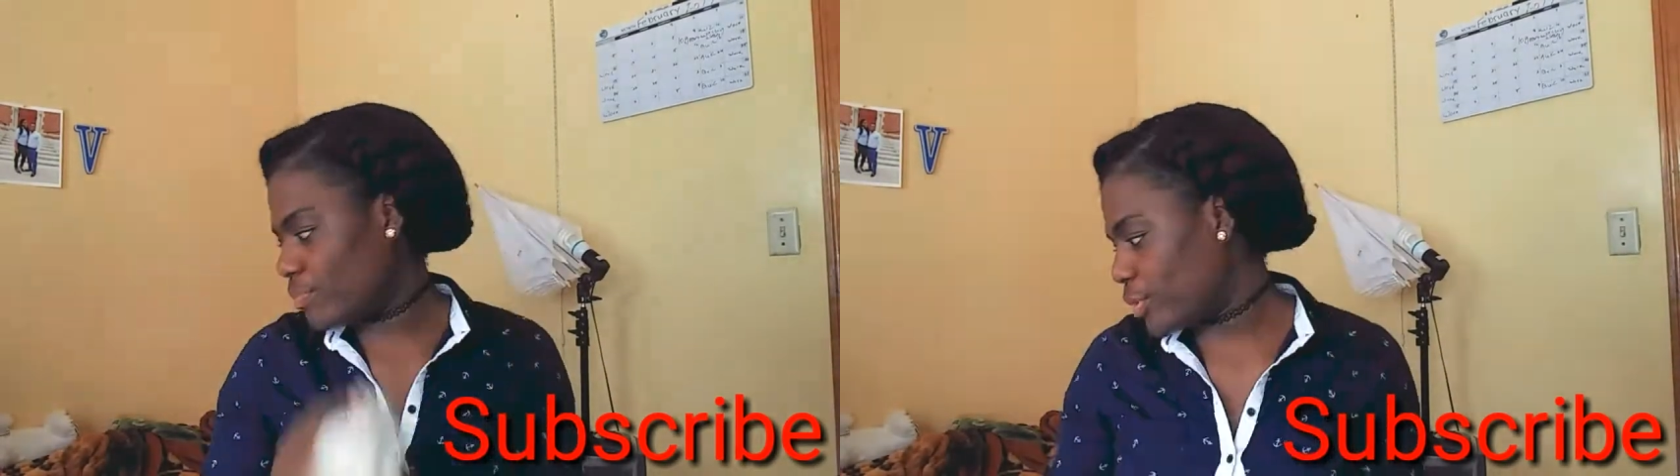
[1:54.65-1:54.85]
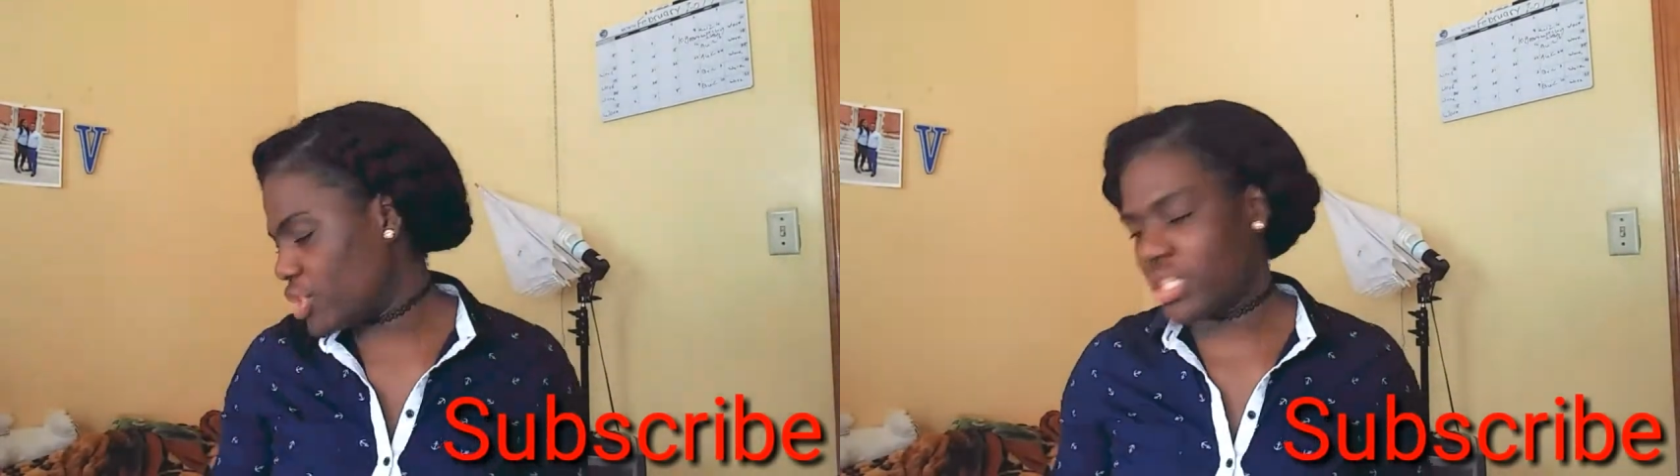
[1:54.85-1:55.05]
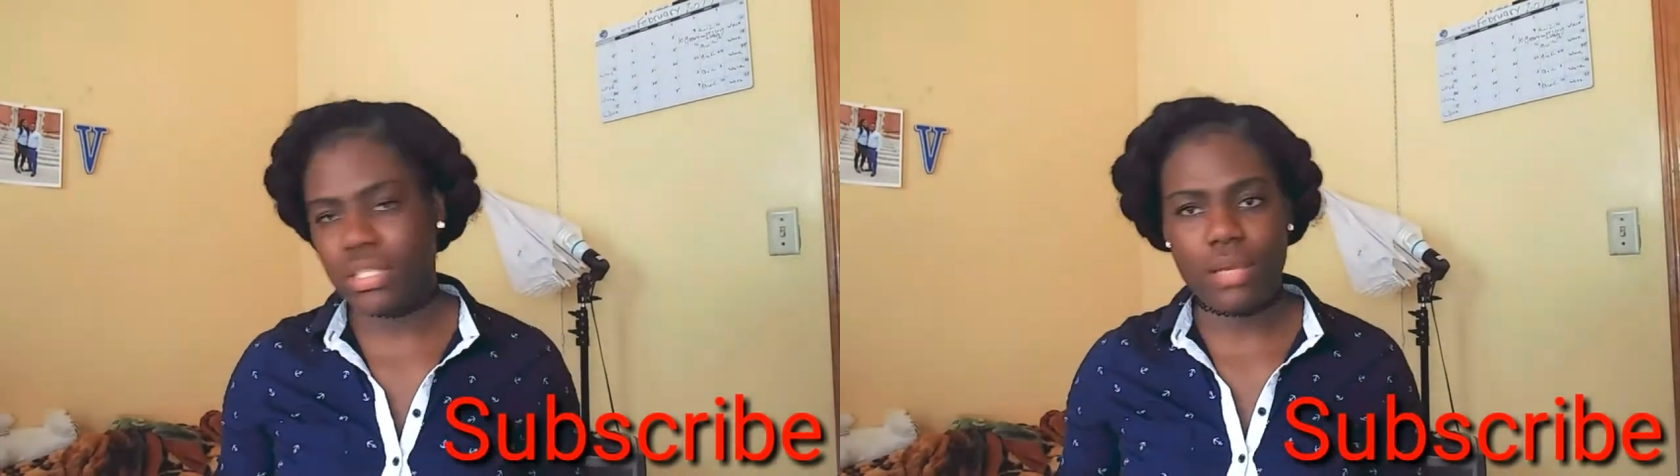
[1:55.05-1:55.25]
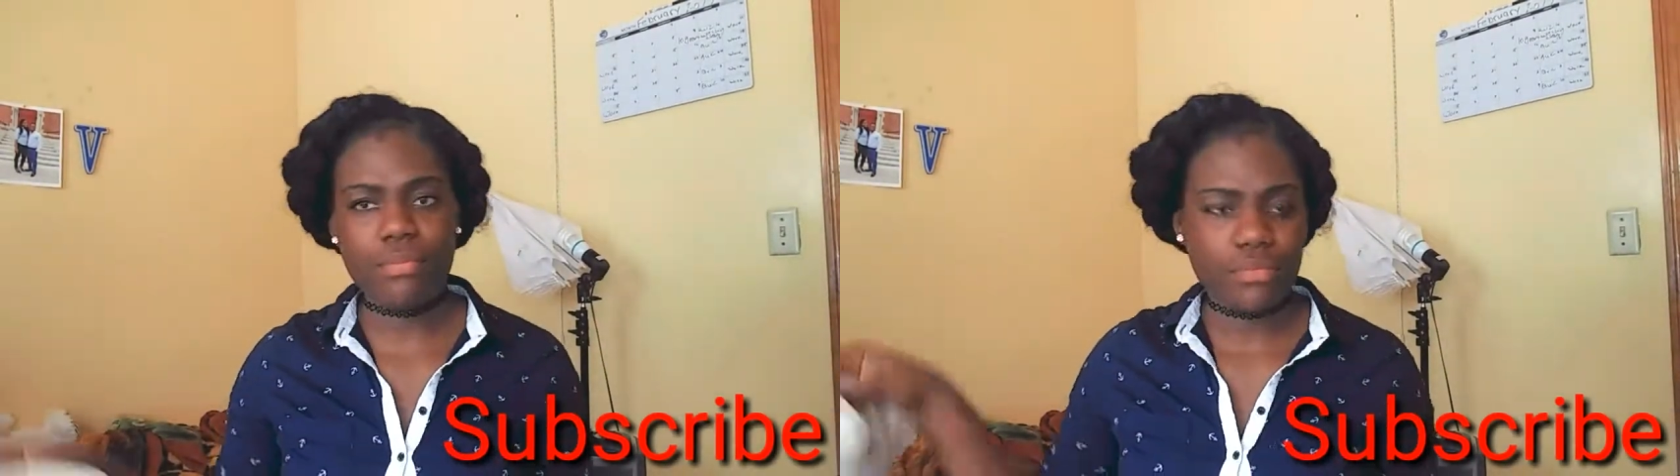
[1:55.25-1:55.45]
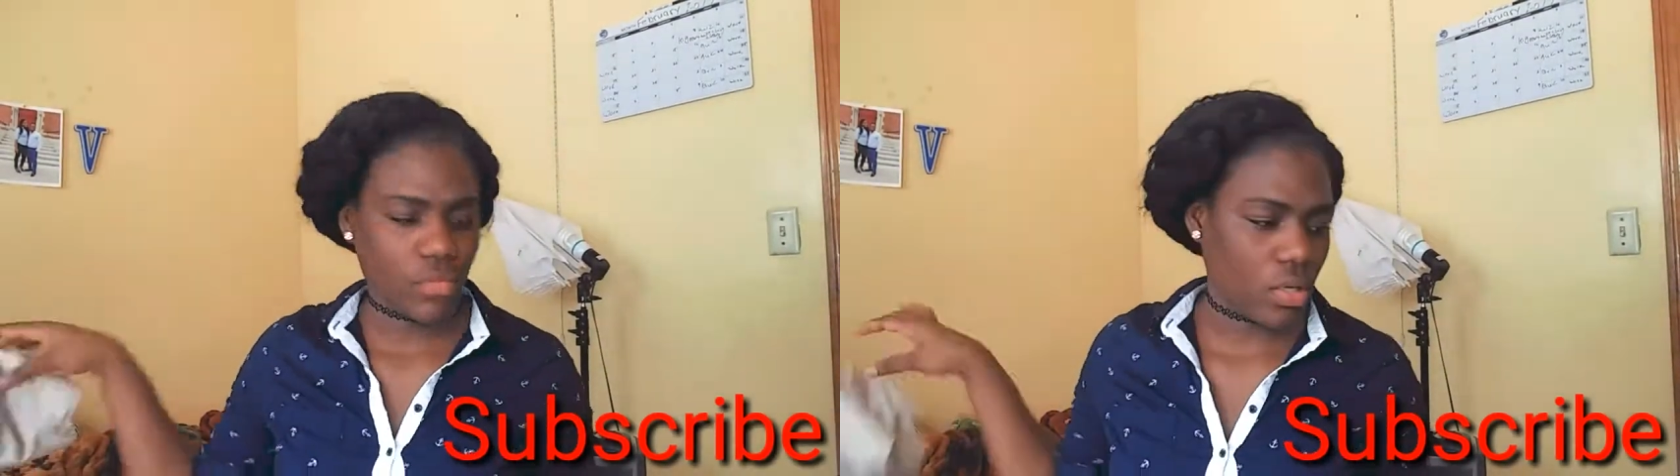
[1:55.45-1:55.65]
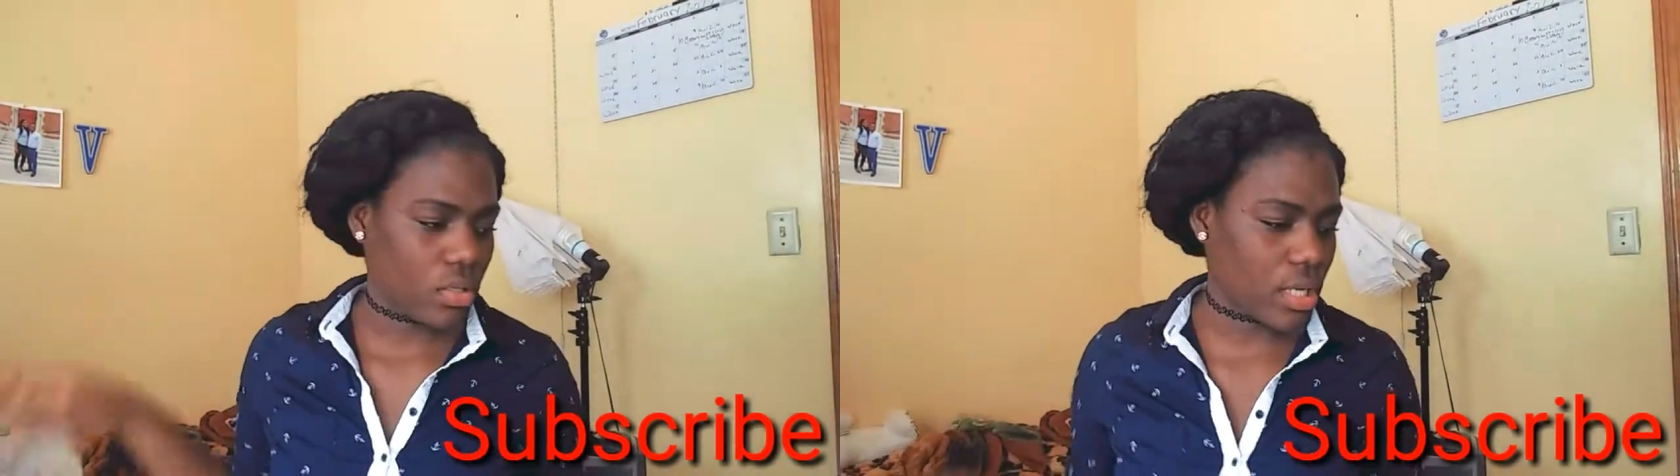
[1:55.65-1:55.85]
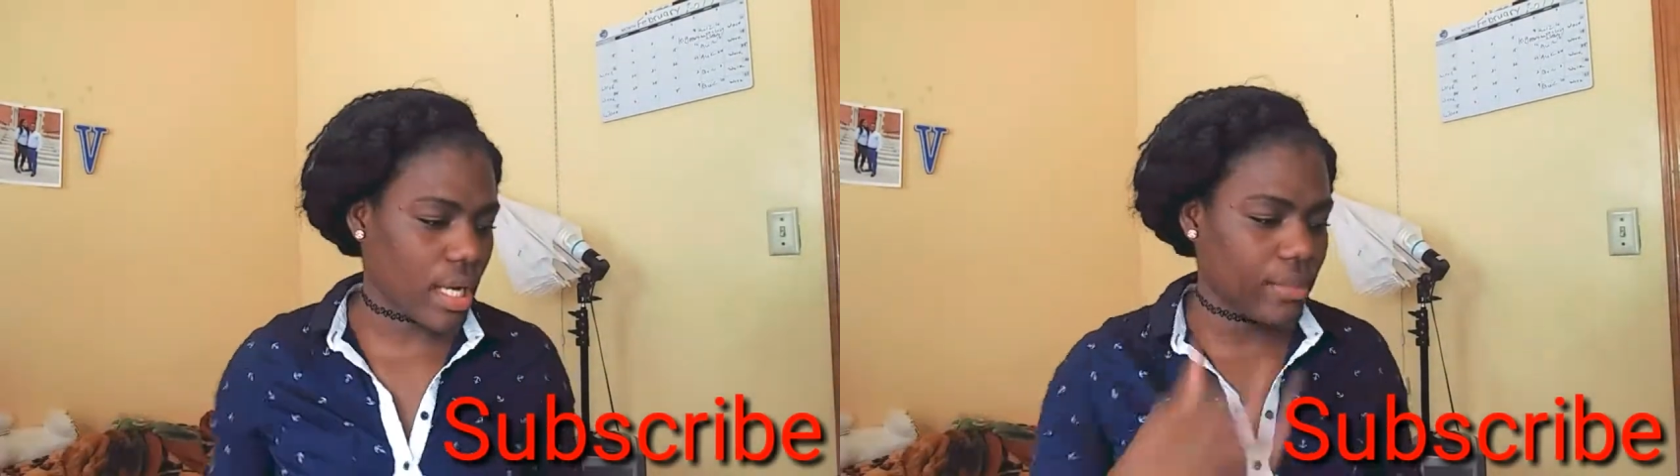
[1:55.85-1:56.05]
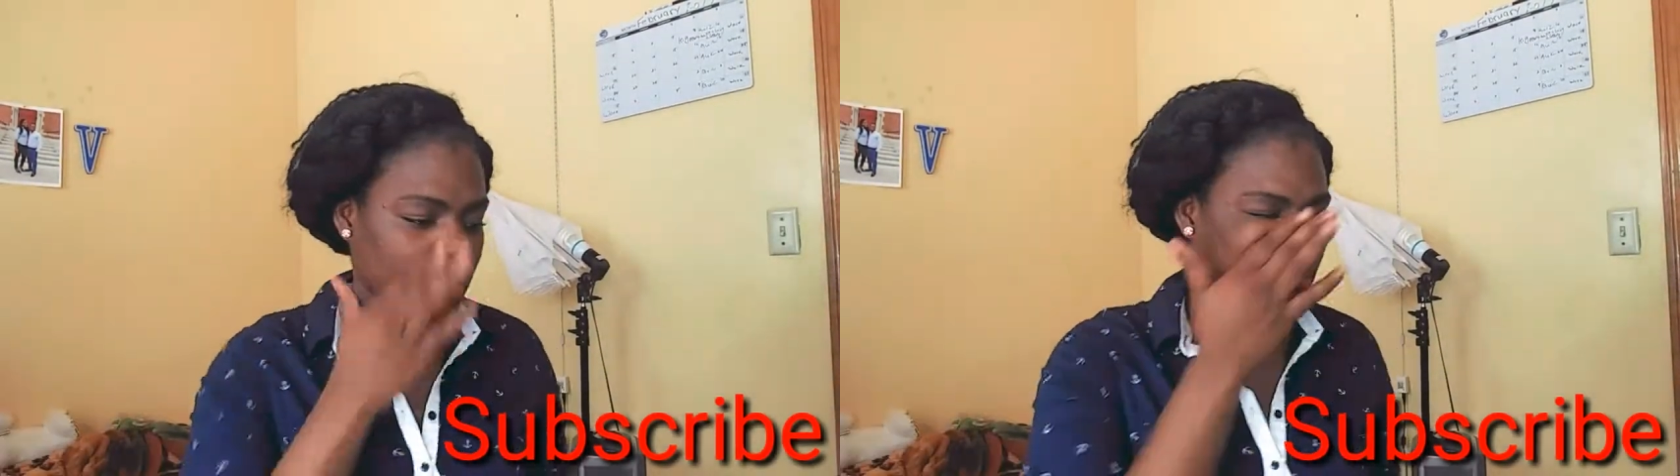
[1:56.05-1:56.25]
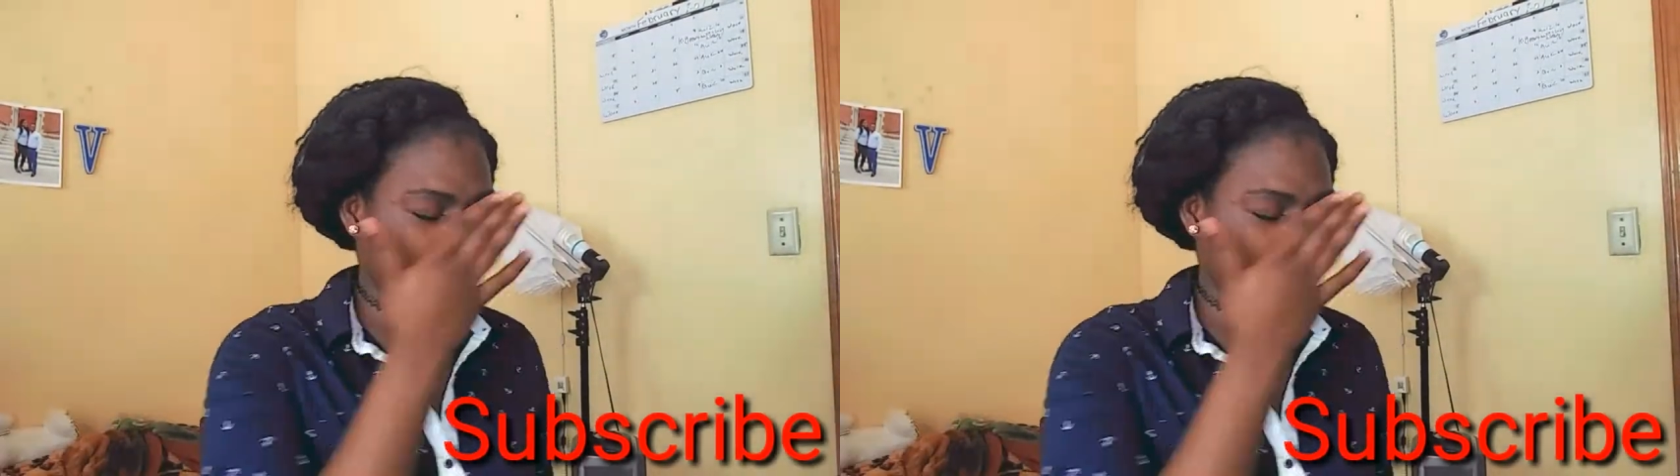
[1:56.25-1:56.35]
purchased it online.